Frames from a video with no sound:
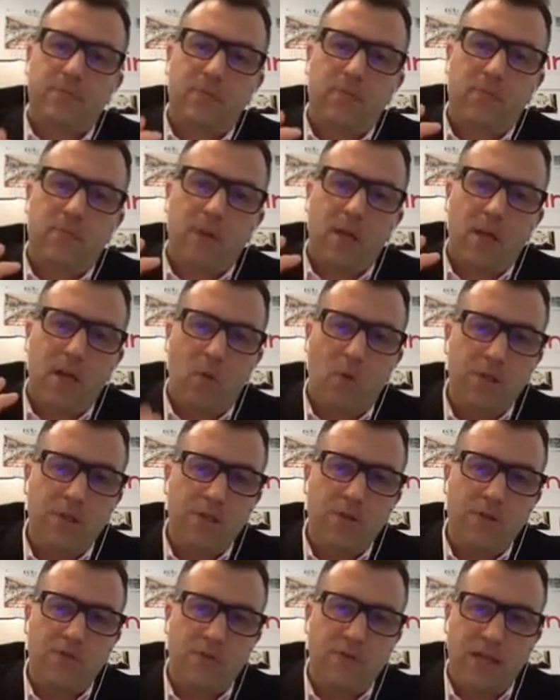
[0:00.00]
Now, once
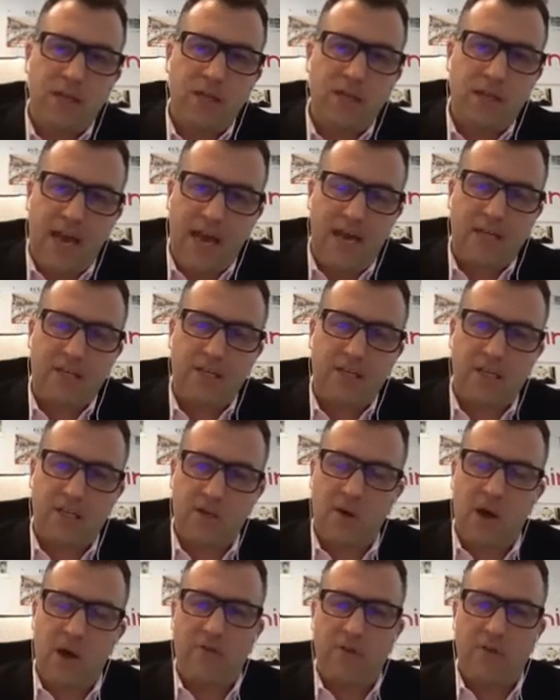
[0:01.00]
you've done that and you
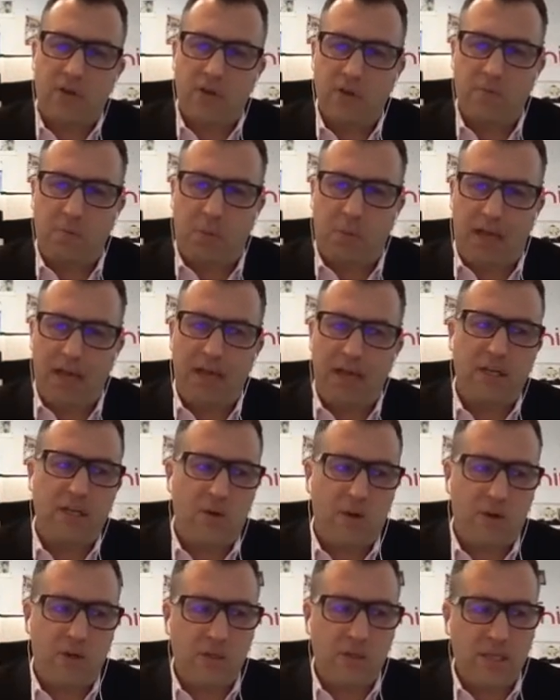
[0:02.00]
have a good planning, you
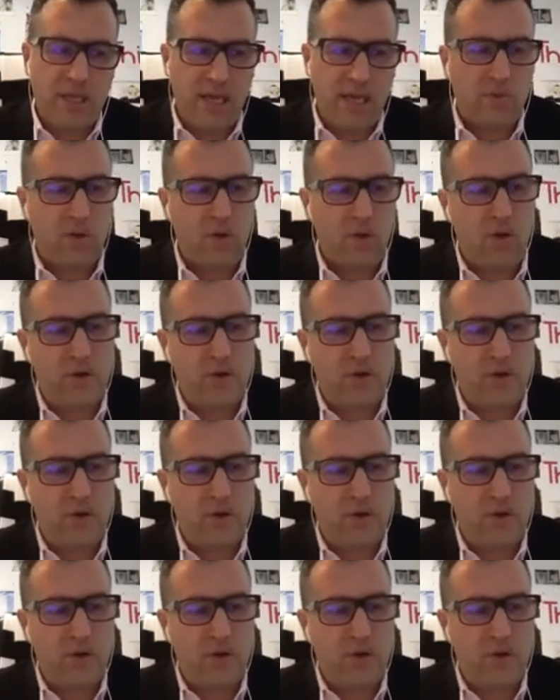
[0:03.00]
understand what all the